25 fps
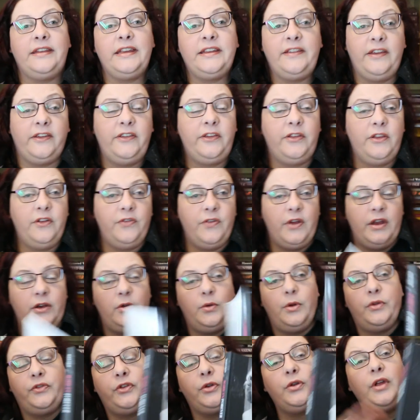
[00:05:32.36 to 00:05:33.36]
this is the final
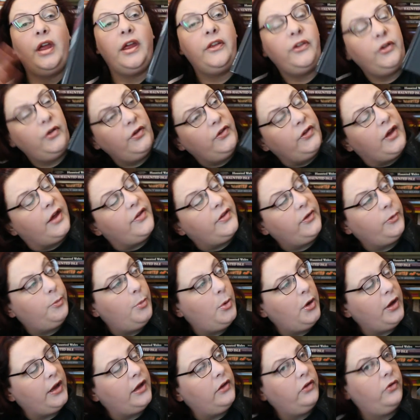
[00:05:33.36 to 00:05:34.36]
quote. So as you can tell, this
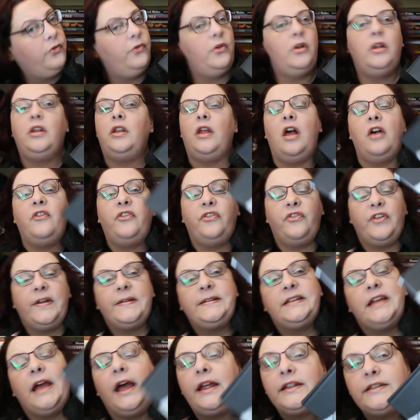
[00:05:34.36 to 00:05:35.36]
book is full of
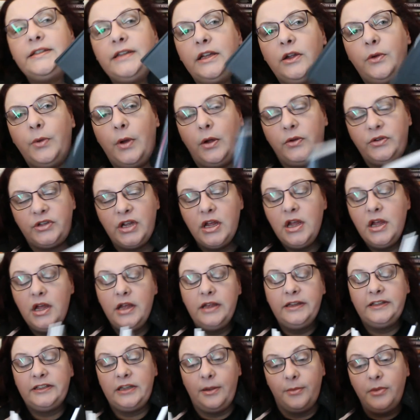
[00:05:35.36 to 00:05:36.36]
fantastic quotes.
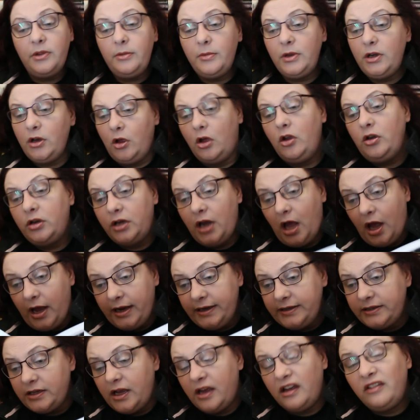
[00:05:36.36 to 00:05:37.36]
Some of them are not
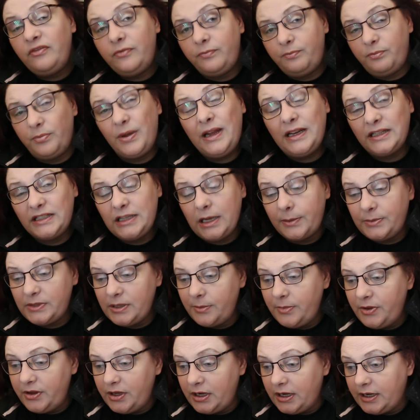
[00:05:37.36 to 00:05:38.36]
nice. I've picked up
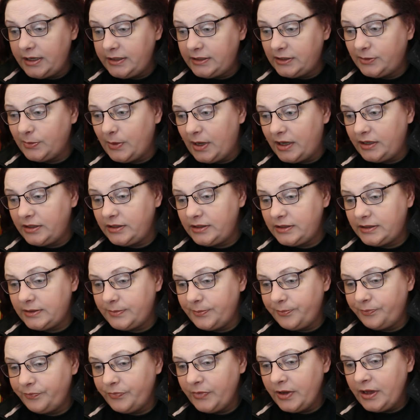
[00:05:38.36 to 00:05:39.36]
some of the nice ones.
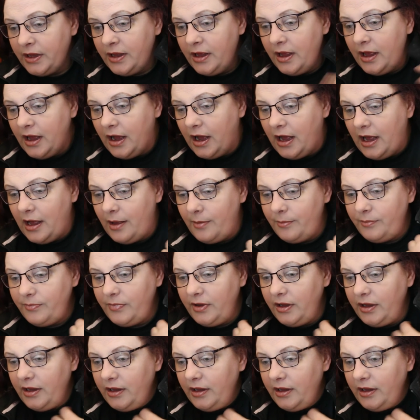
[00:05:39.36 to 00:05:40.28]
Um,